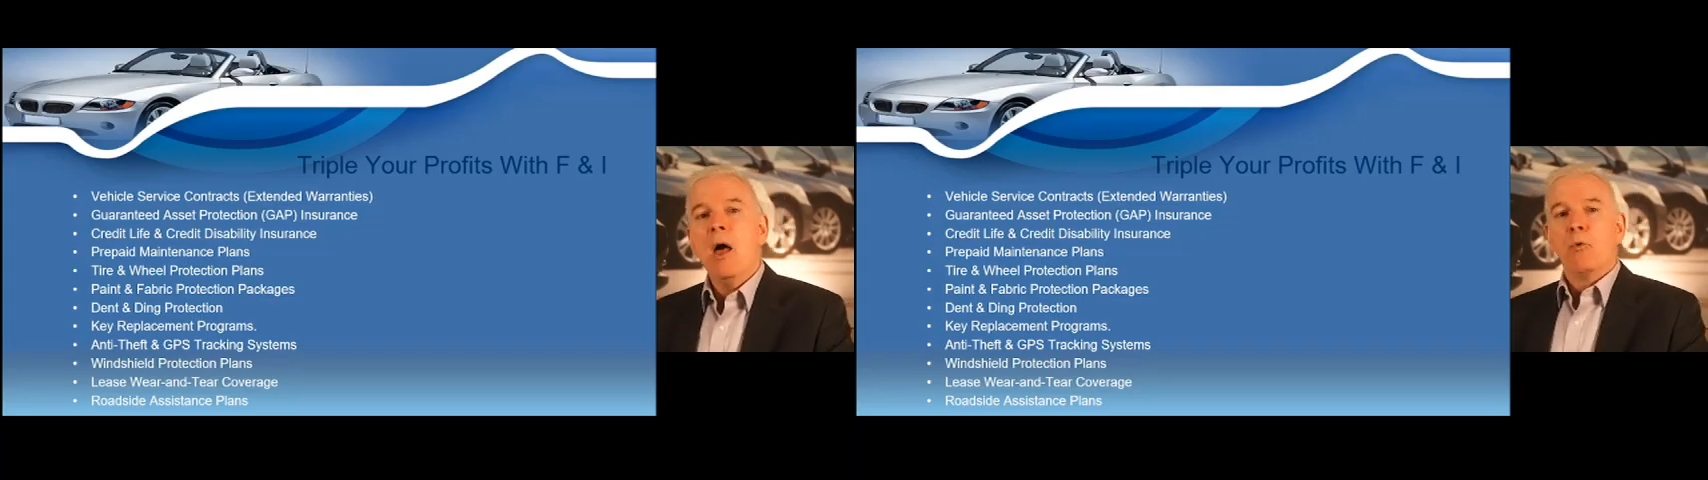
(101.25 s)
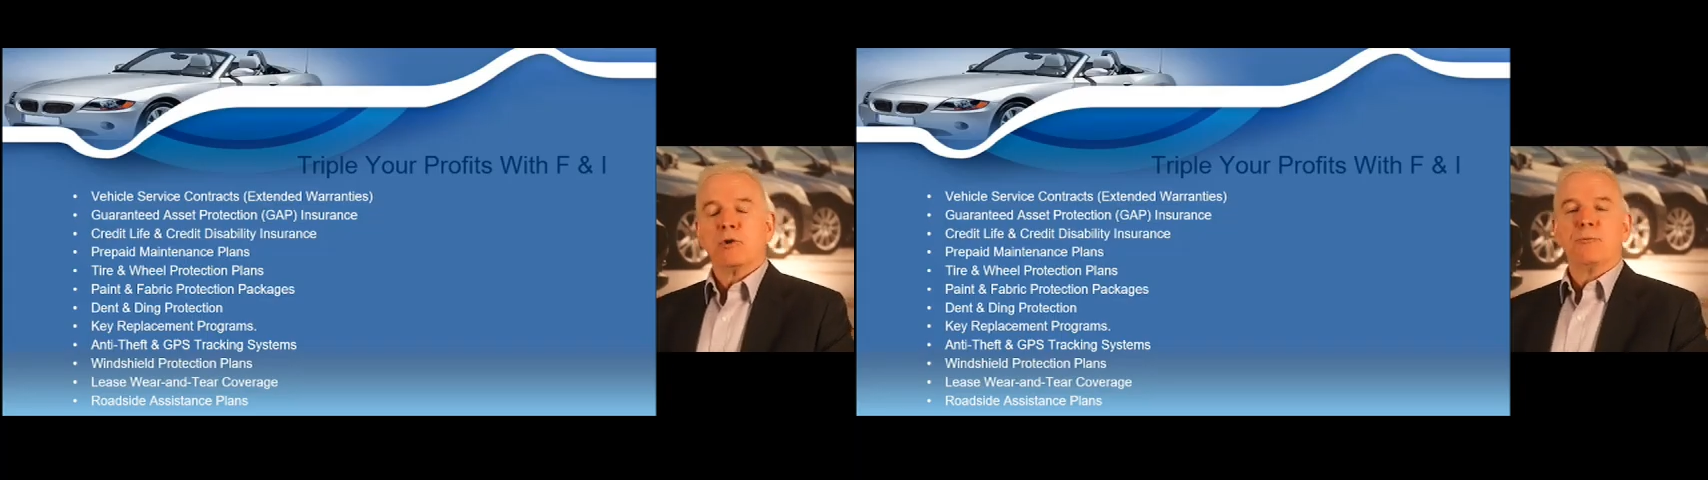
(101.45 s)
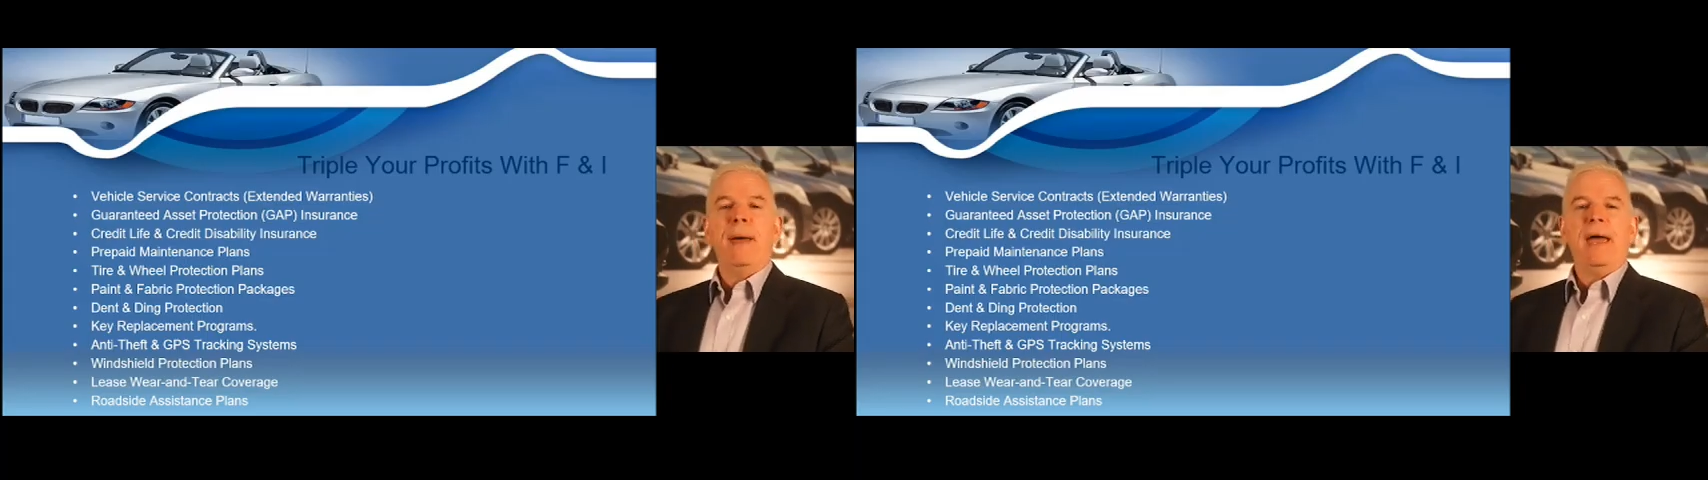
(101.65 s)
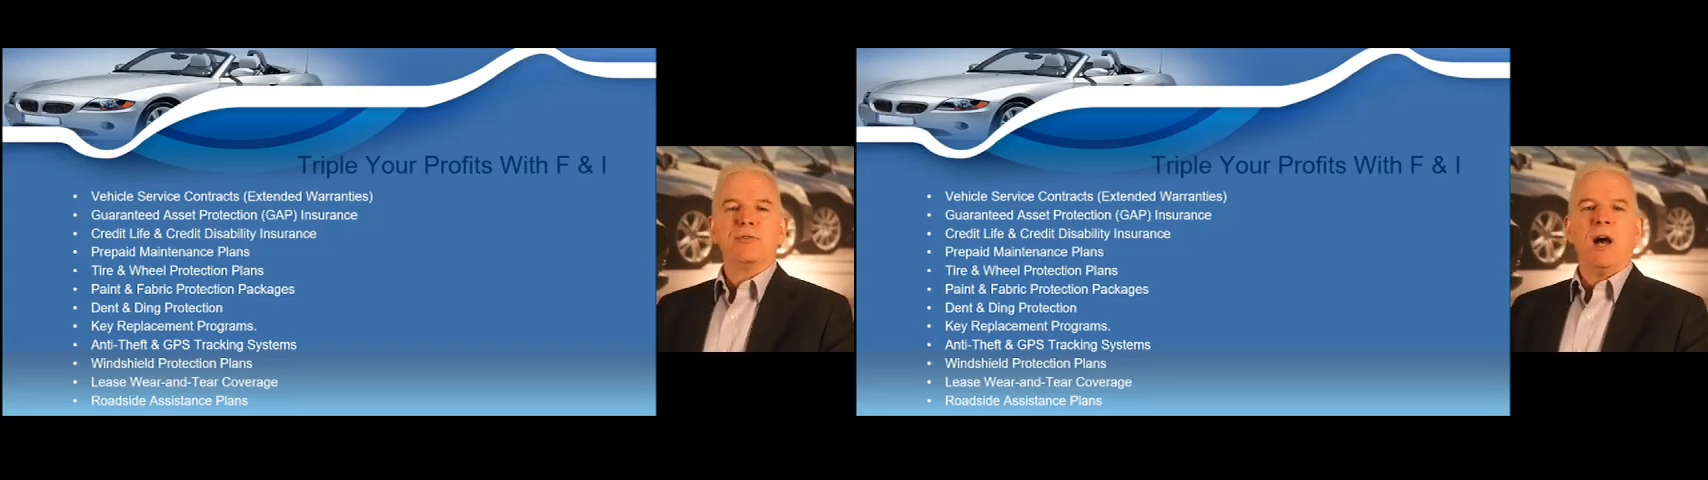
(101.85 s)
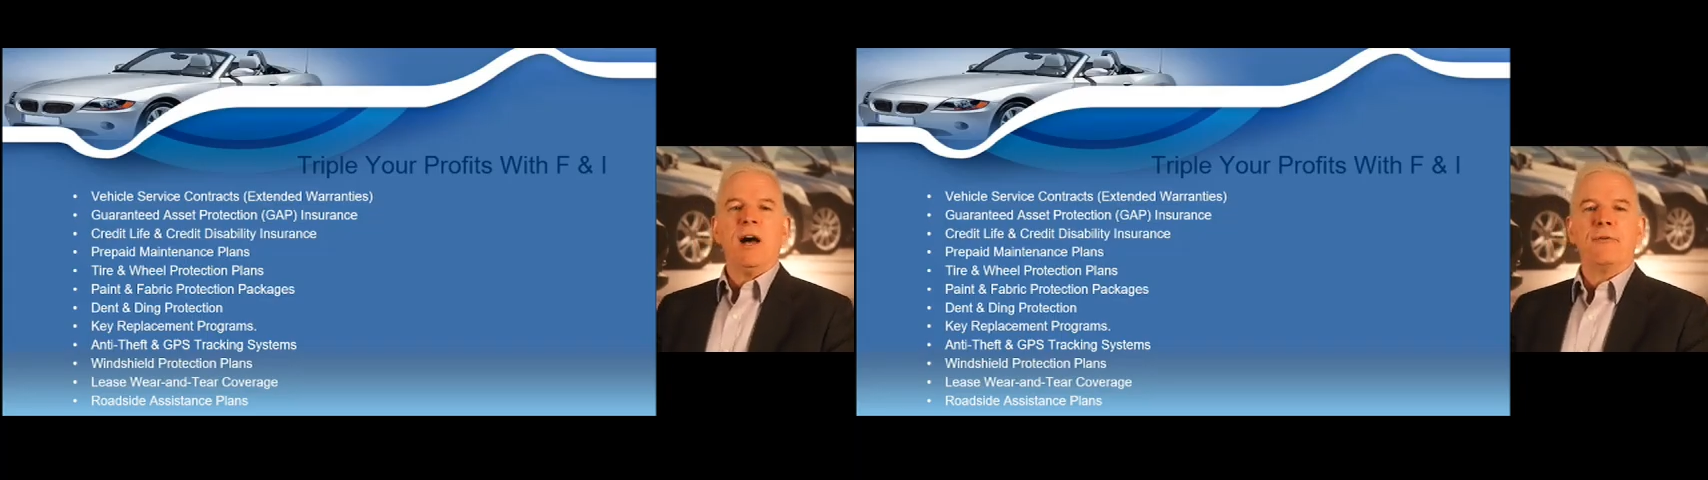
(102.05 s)
which
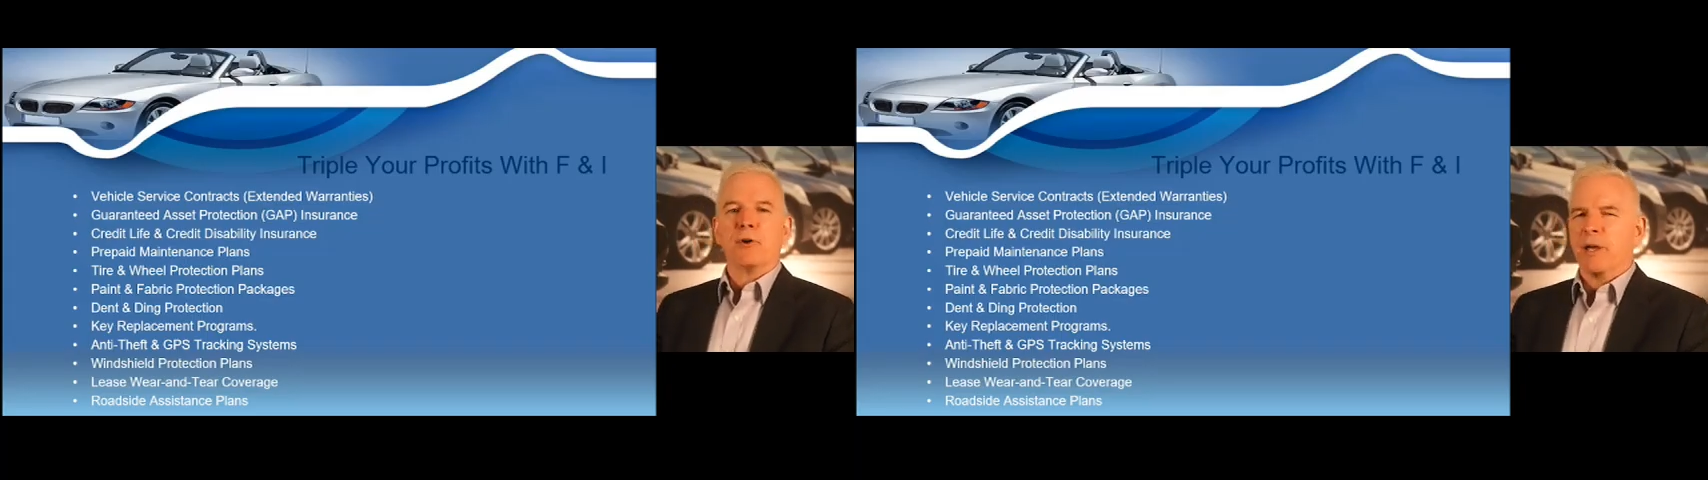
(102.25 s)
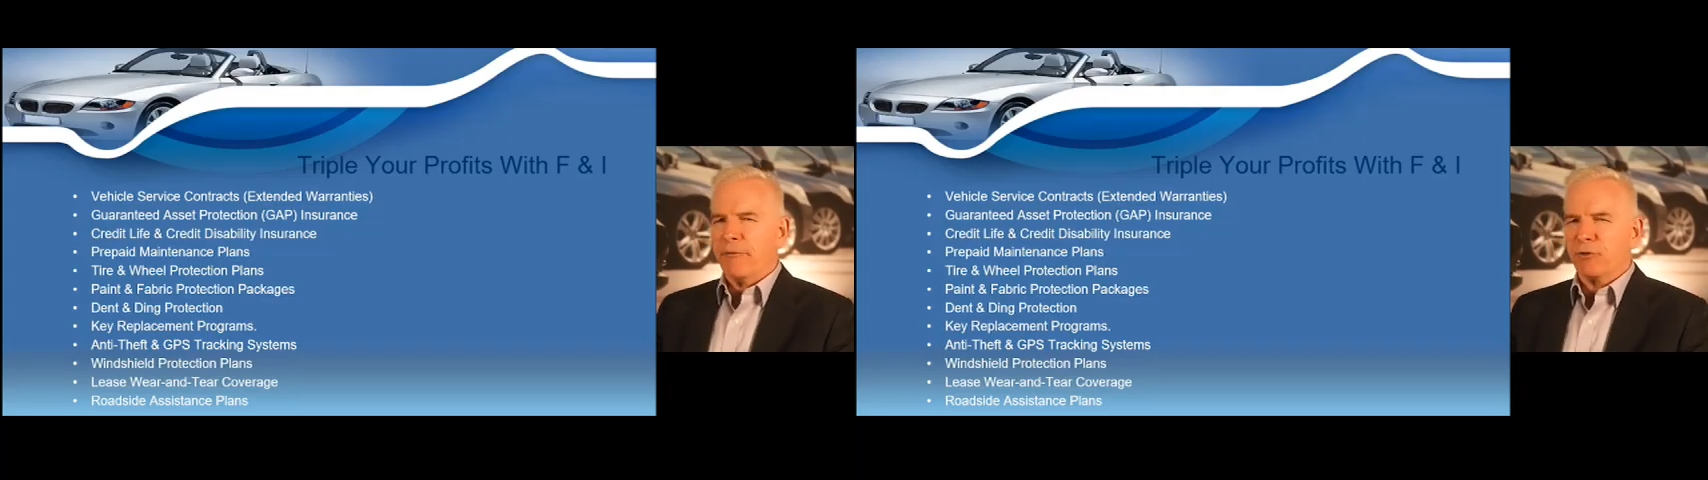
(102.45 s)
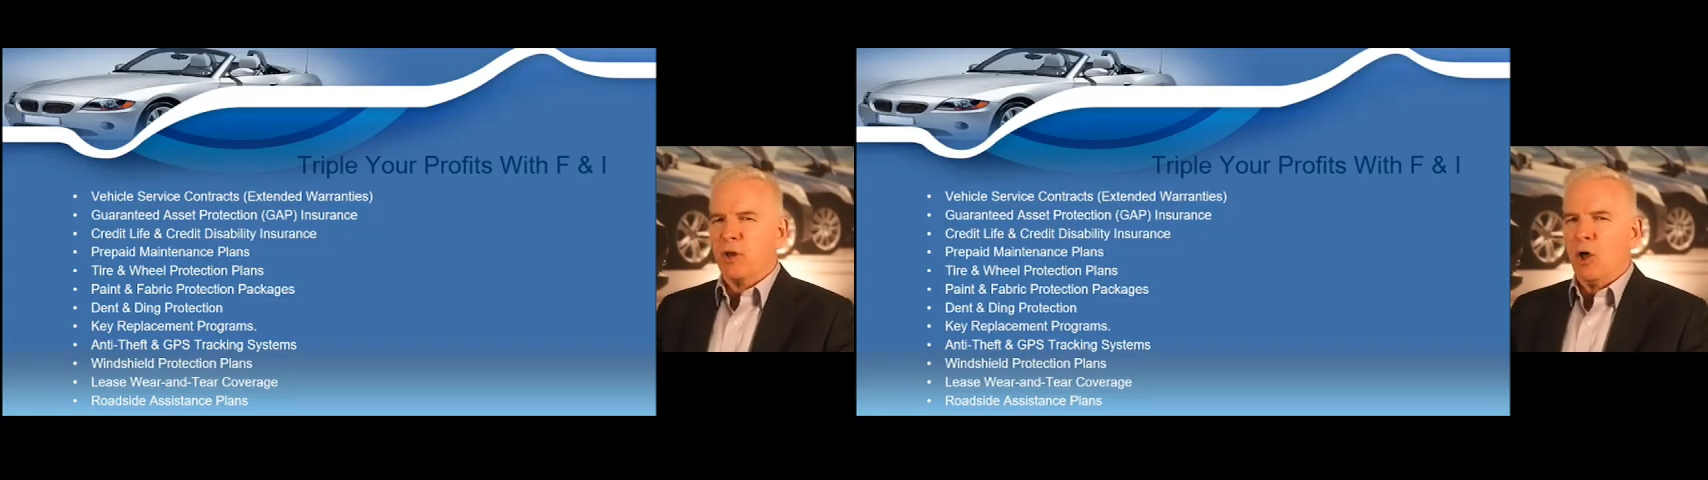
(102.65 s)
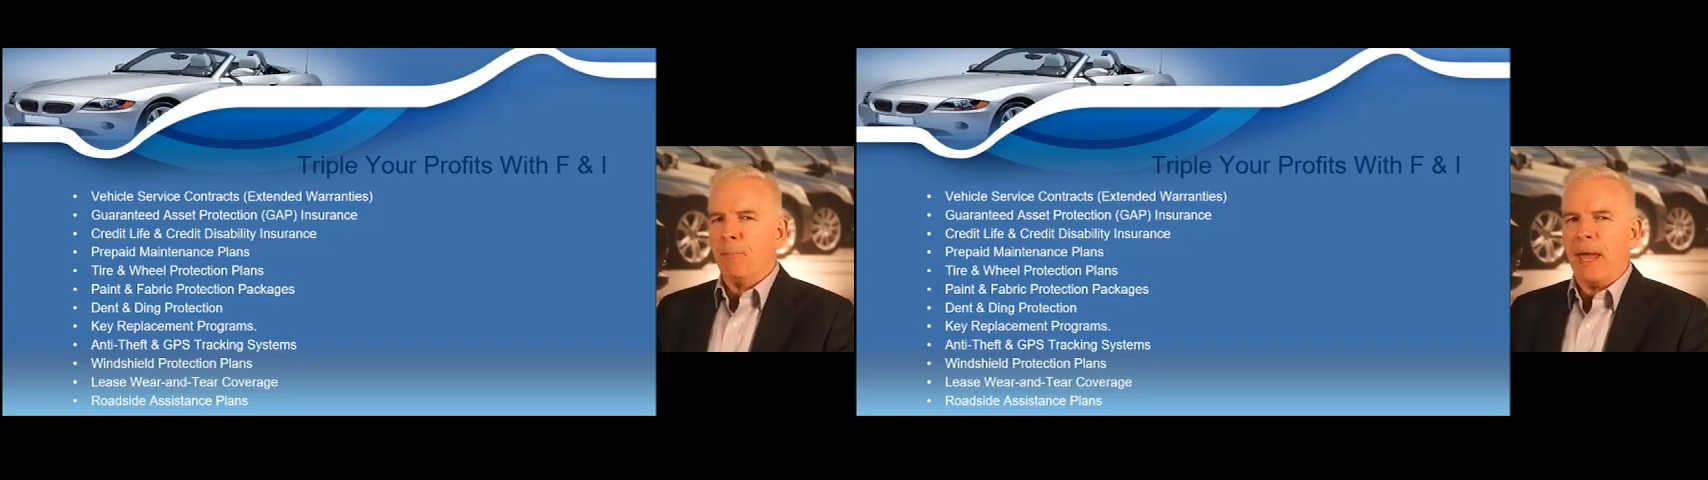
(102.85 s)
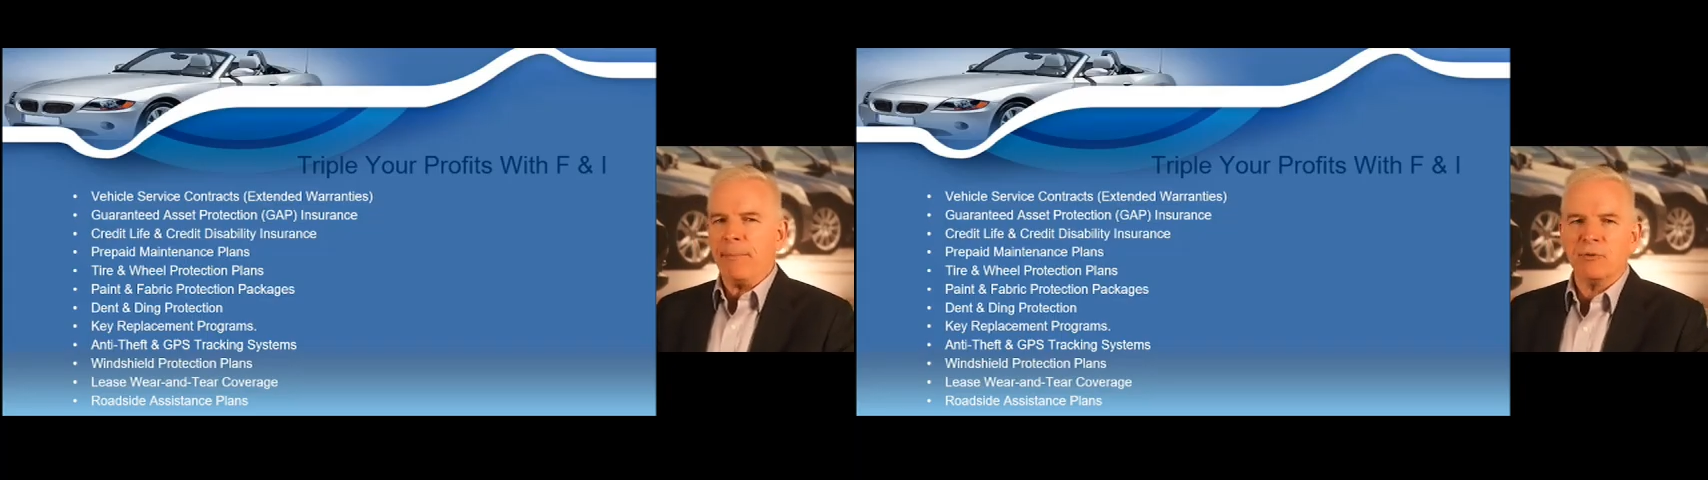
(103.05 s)
pays off or covers loan
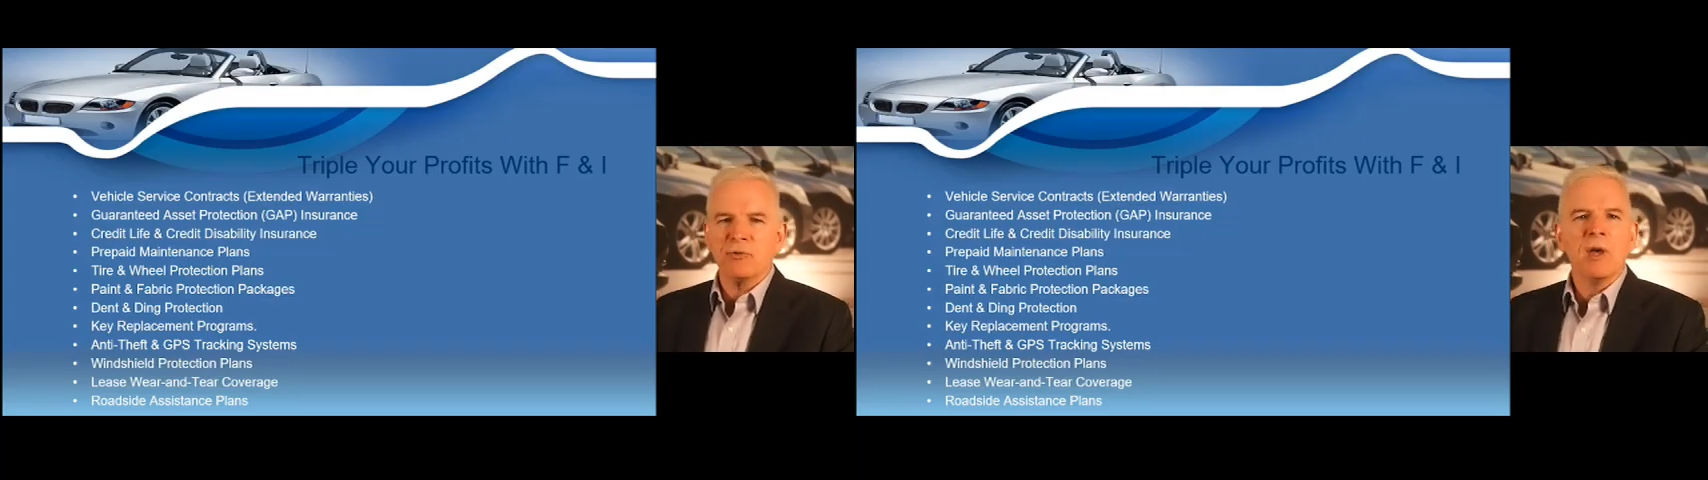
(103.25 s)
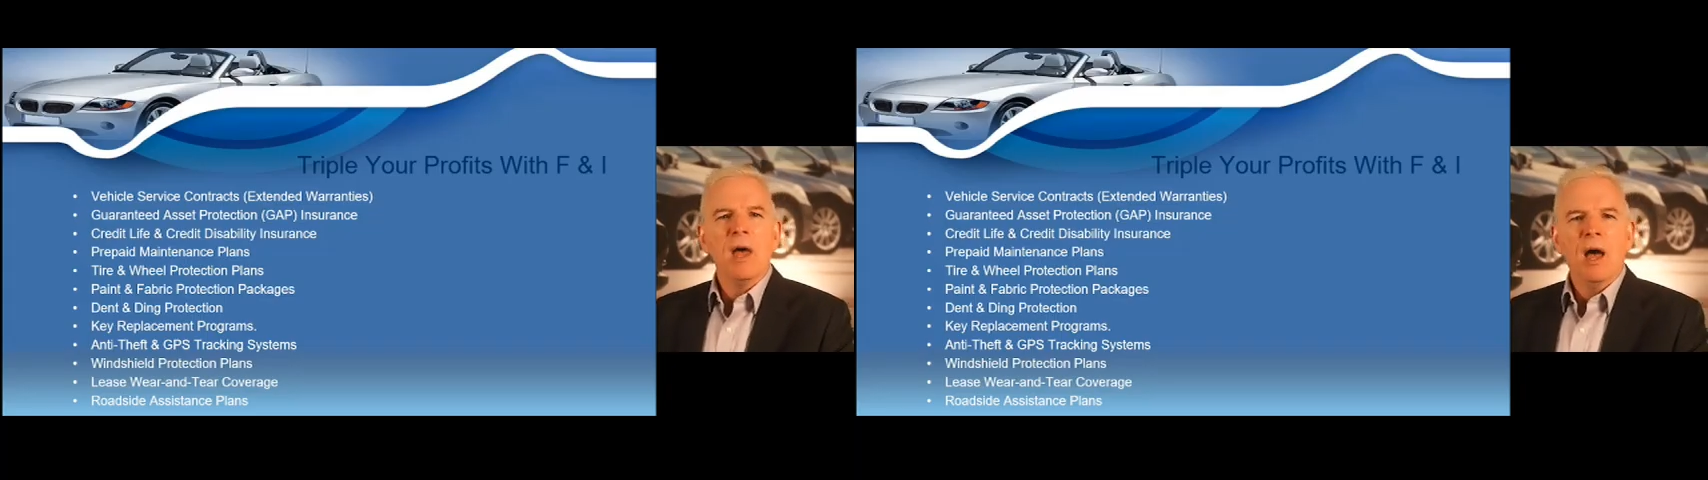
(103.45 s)
payments